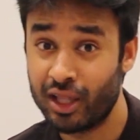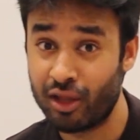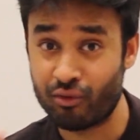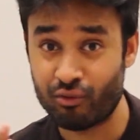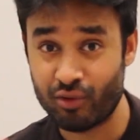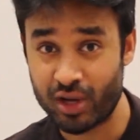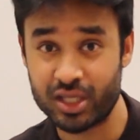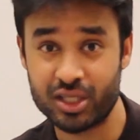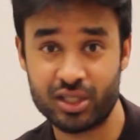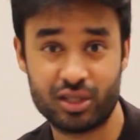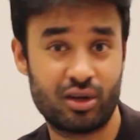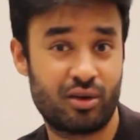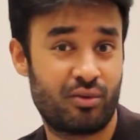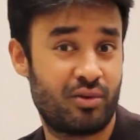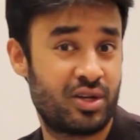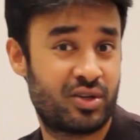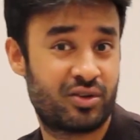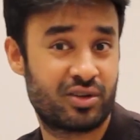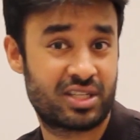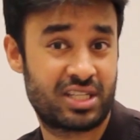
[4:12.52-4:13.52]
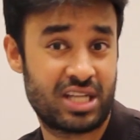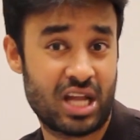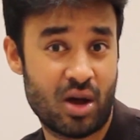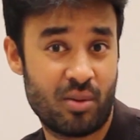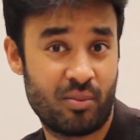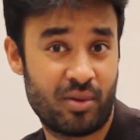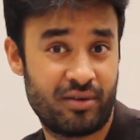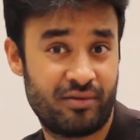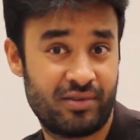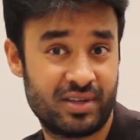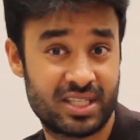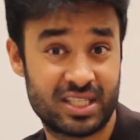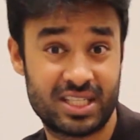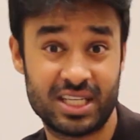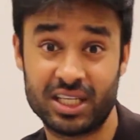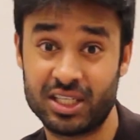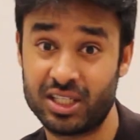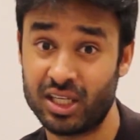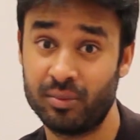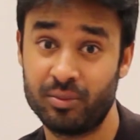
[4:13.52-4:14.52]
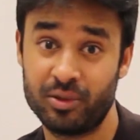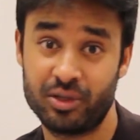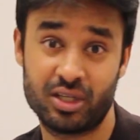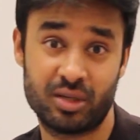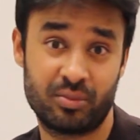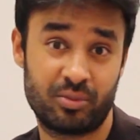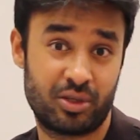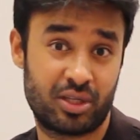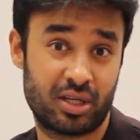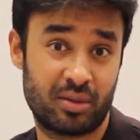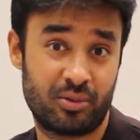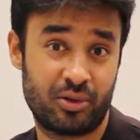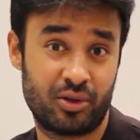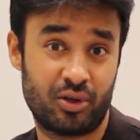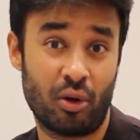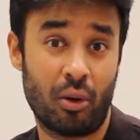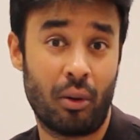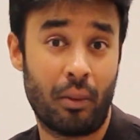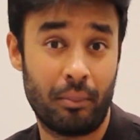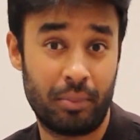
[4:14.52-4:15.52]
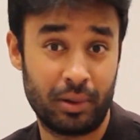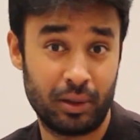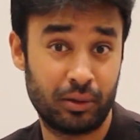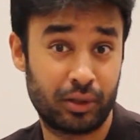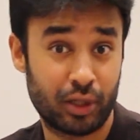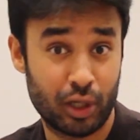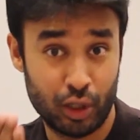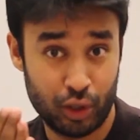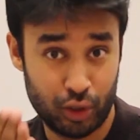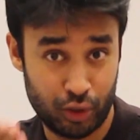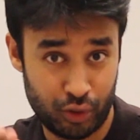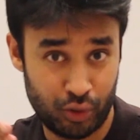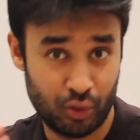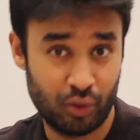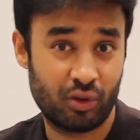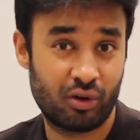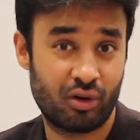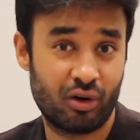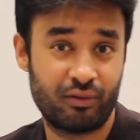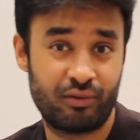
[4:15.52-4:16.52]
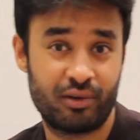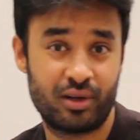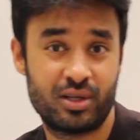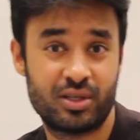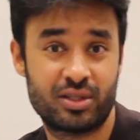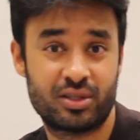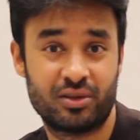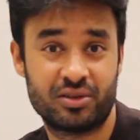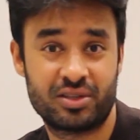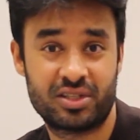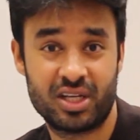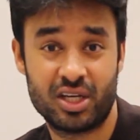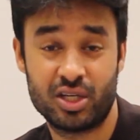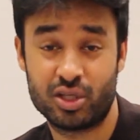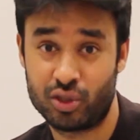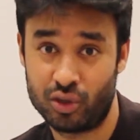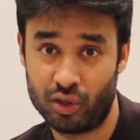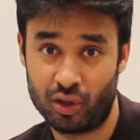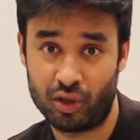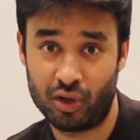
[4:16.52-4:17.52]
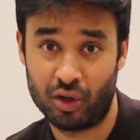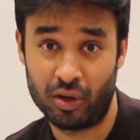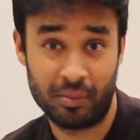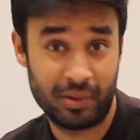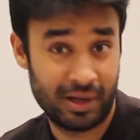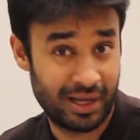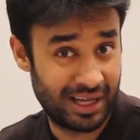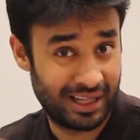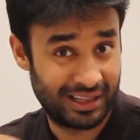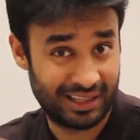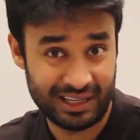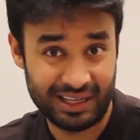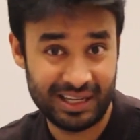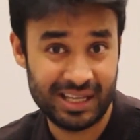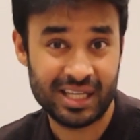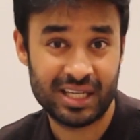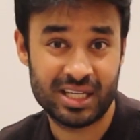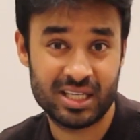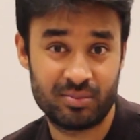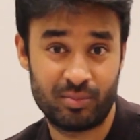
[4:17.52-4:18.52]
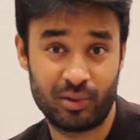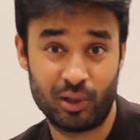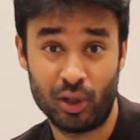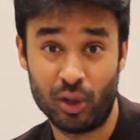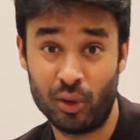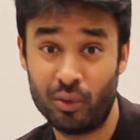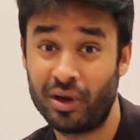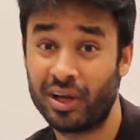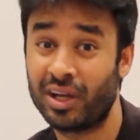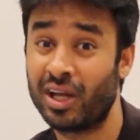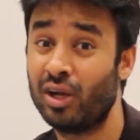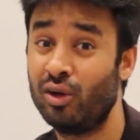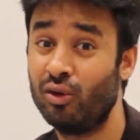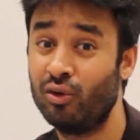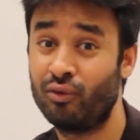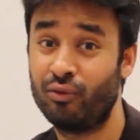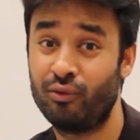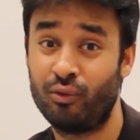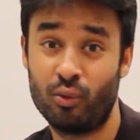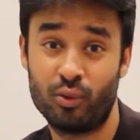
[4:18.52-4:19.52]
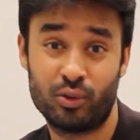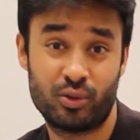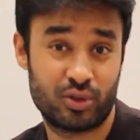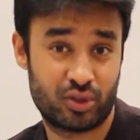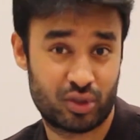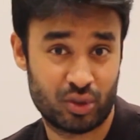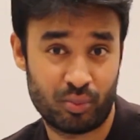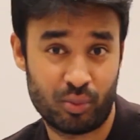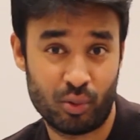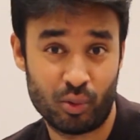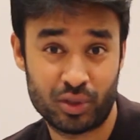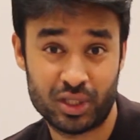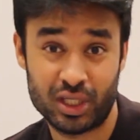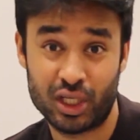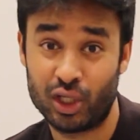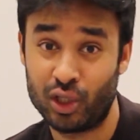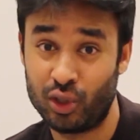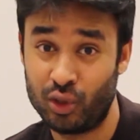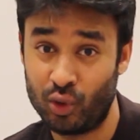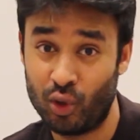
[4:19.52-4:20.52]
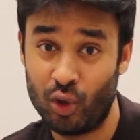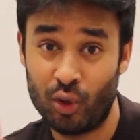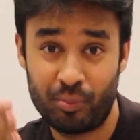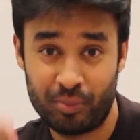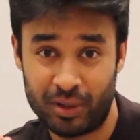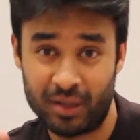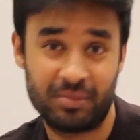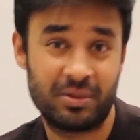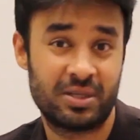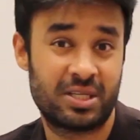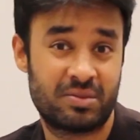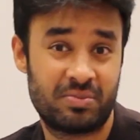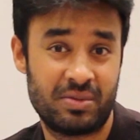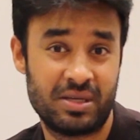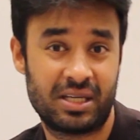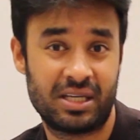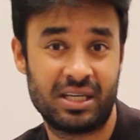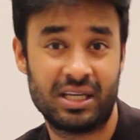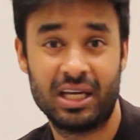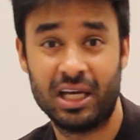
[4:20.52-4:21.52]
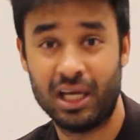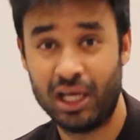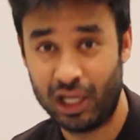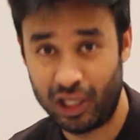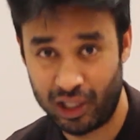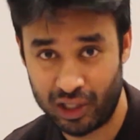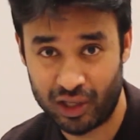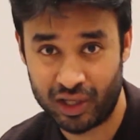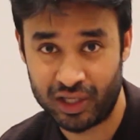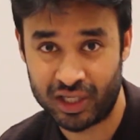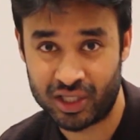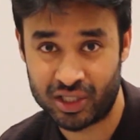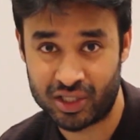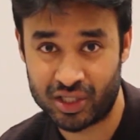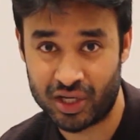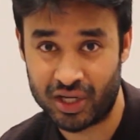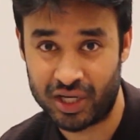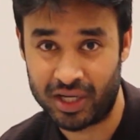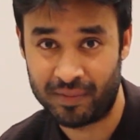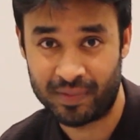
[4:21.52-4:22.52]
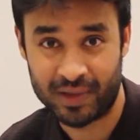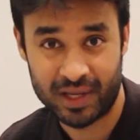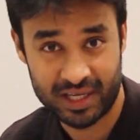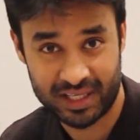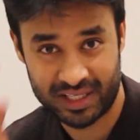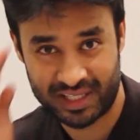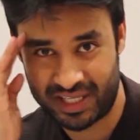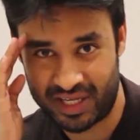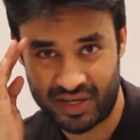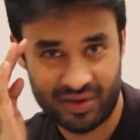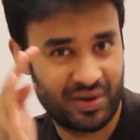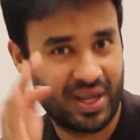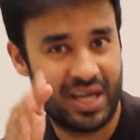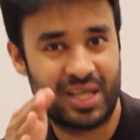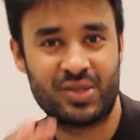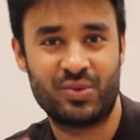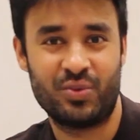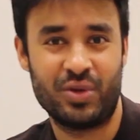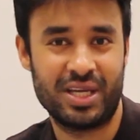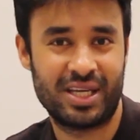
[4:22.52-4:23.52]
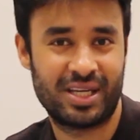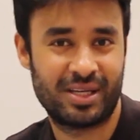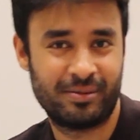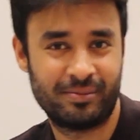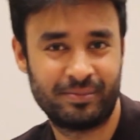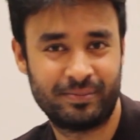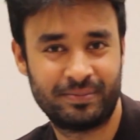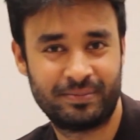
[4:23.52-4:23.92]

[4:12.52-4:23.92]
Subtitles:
then register your interest now by visiting www.buildyourconfidenceonstage.com. The link is below, and I look forward to supporting your public speaking learning journey. See you next week.